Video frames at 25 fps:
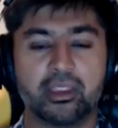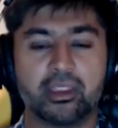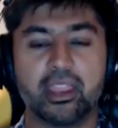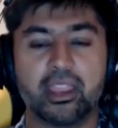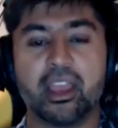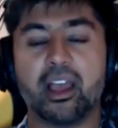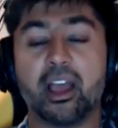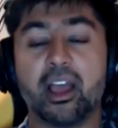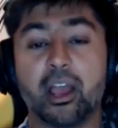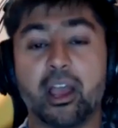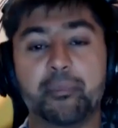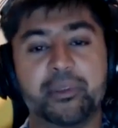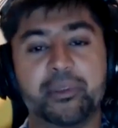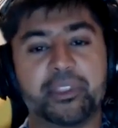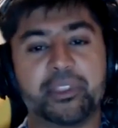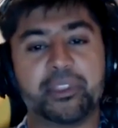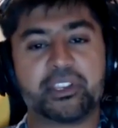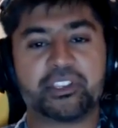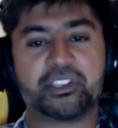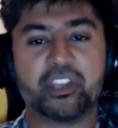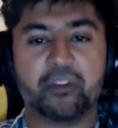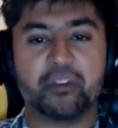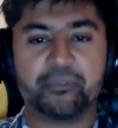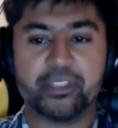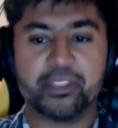Yeah, I mean, the
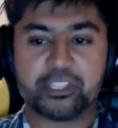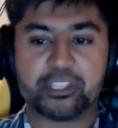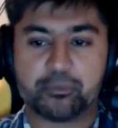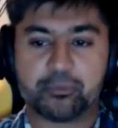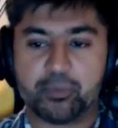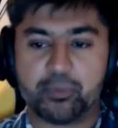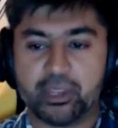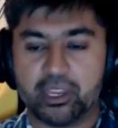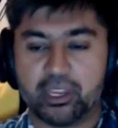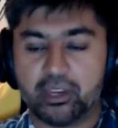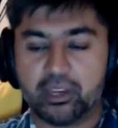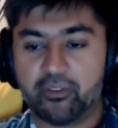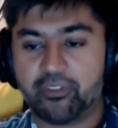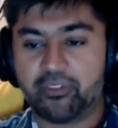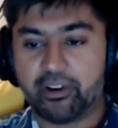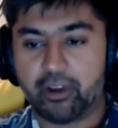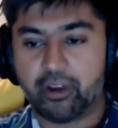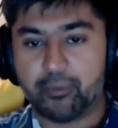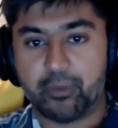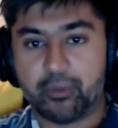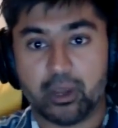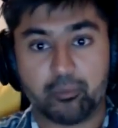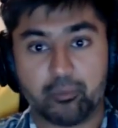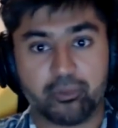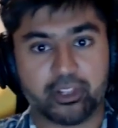stuff that's been
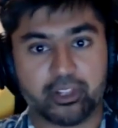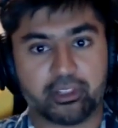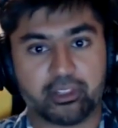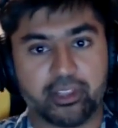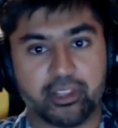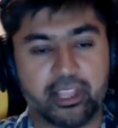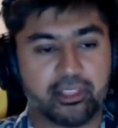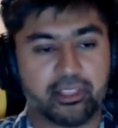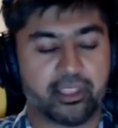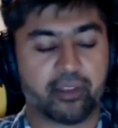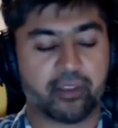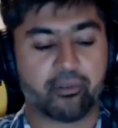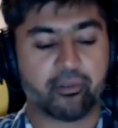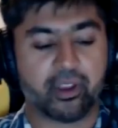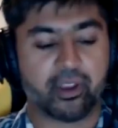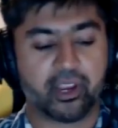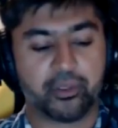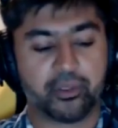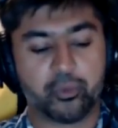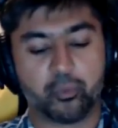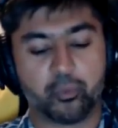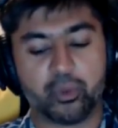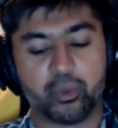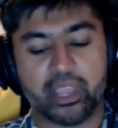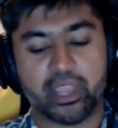very public lately,
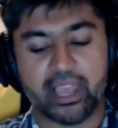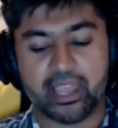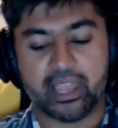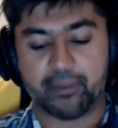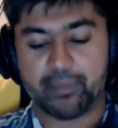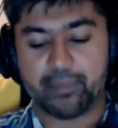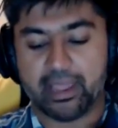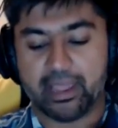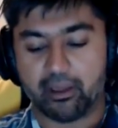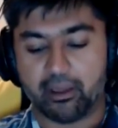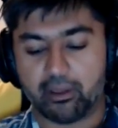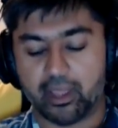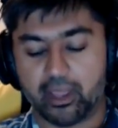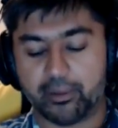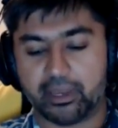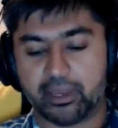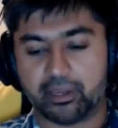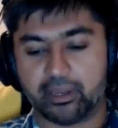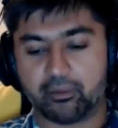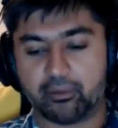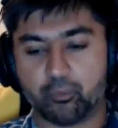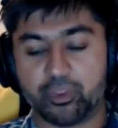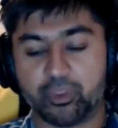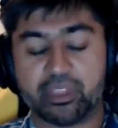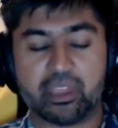right? We had
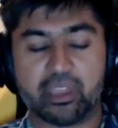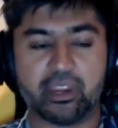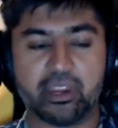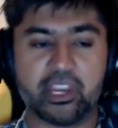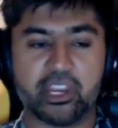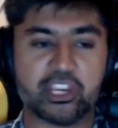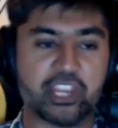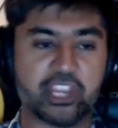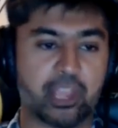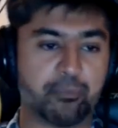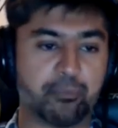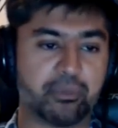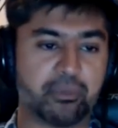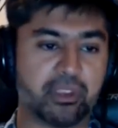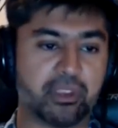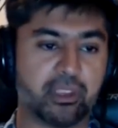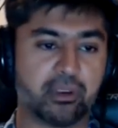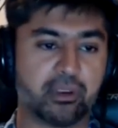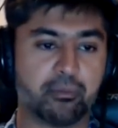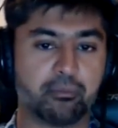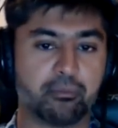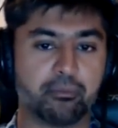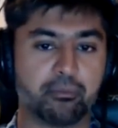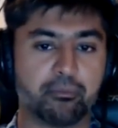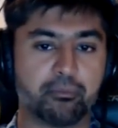with any
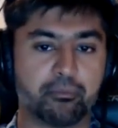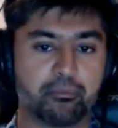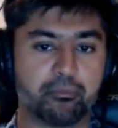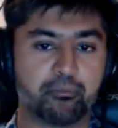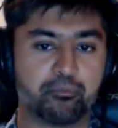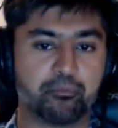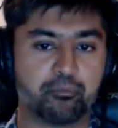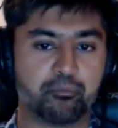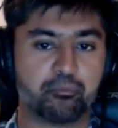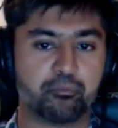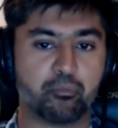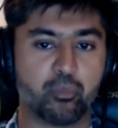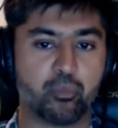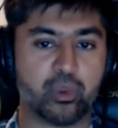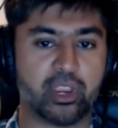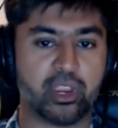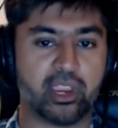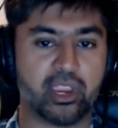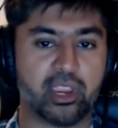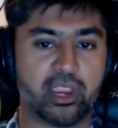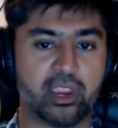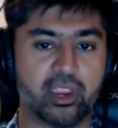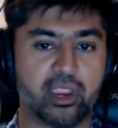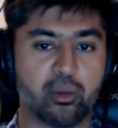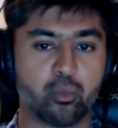champion,
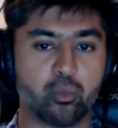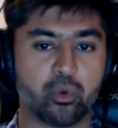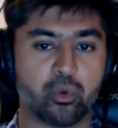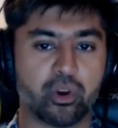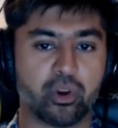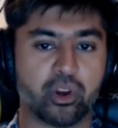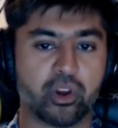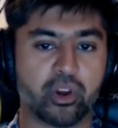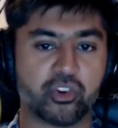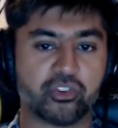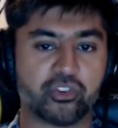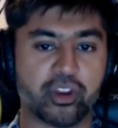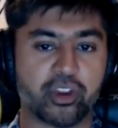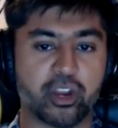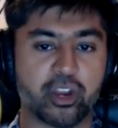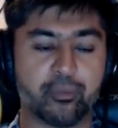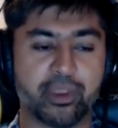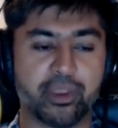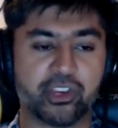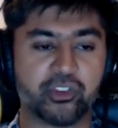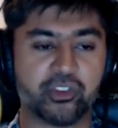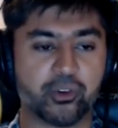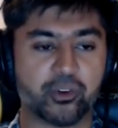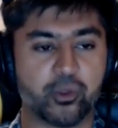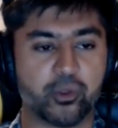we were trying to
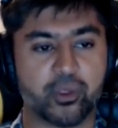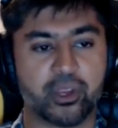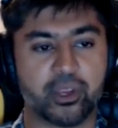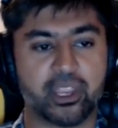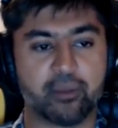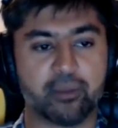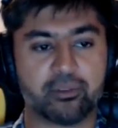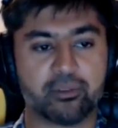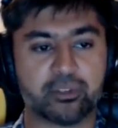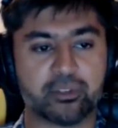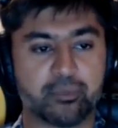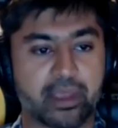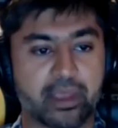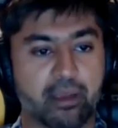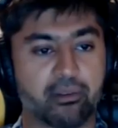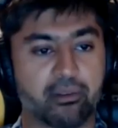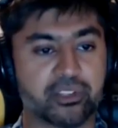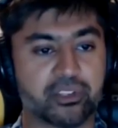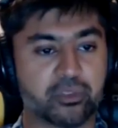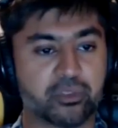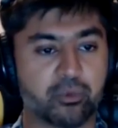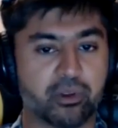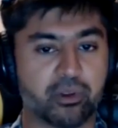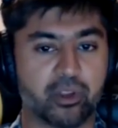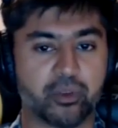make sure that he was
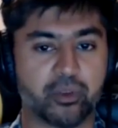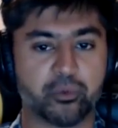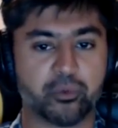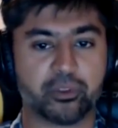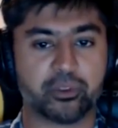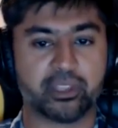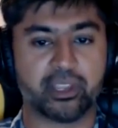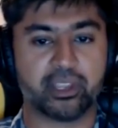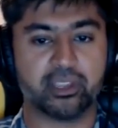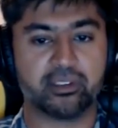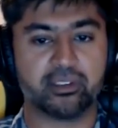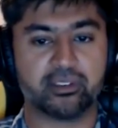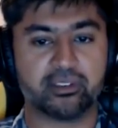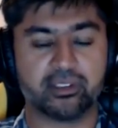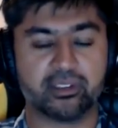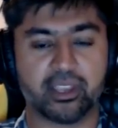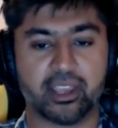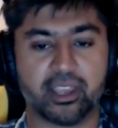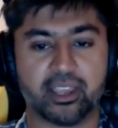balanced well on release.